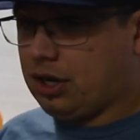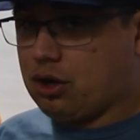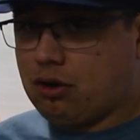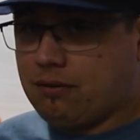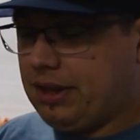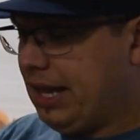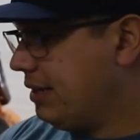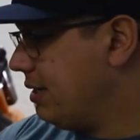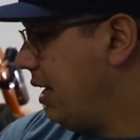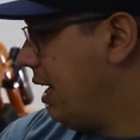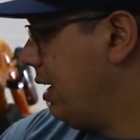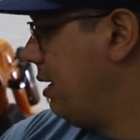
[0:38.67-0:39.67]
gonna go over that
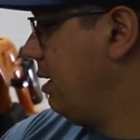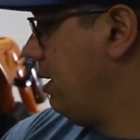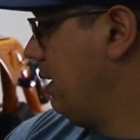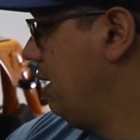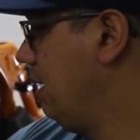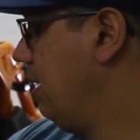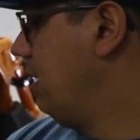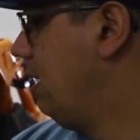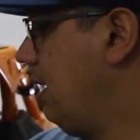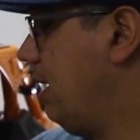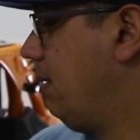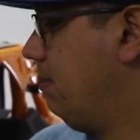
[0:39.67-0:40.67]
today.
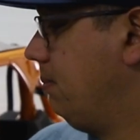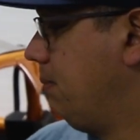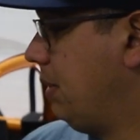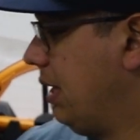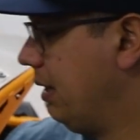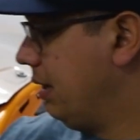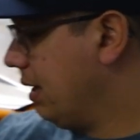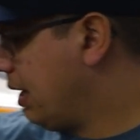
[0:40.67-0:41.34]
Um, but